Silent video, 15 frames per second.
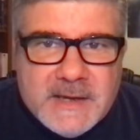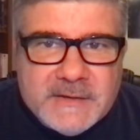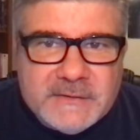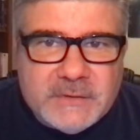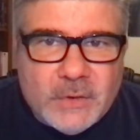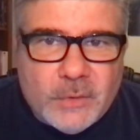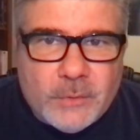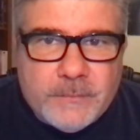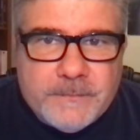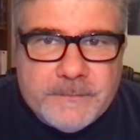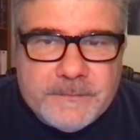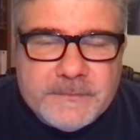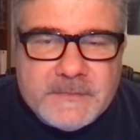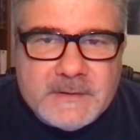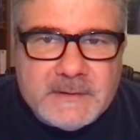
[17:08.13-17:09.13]
So
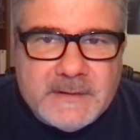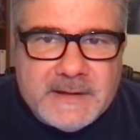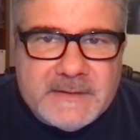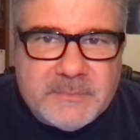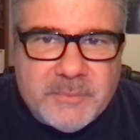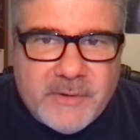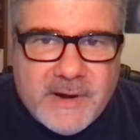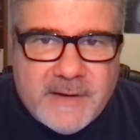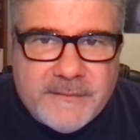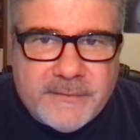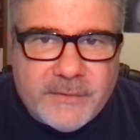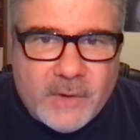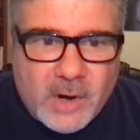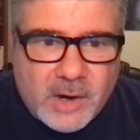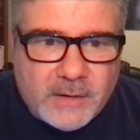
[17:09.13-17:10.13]
let's pray
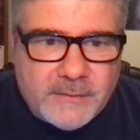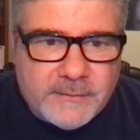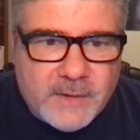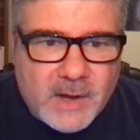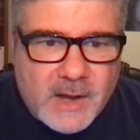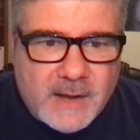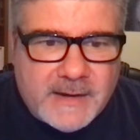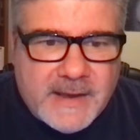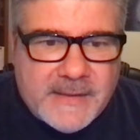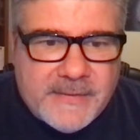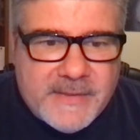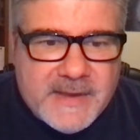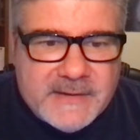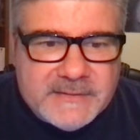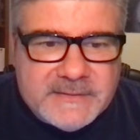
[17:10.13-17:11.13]
for the heart of God.
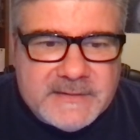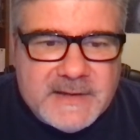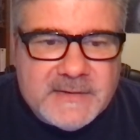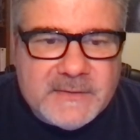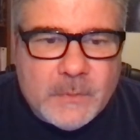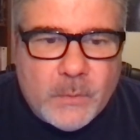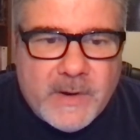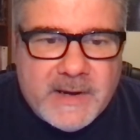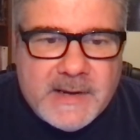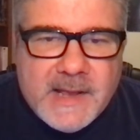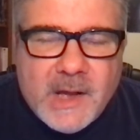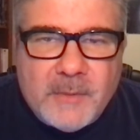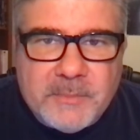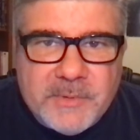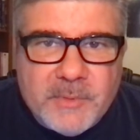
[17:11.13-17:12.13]
And this is a way to
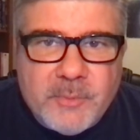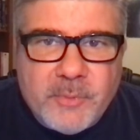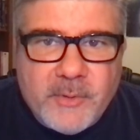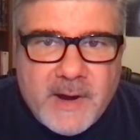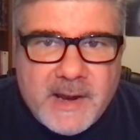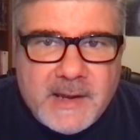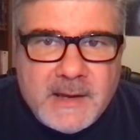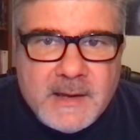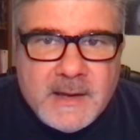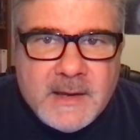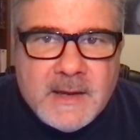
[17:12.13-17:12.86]
help you pray.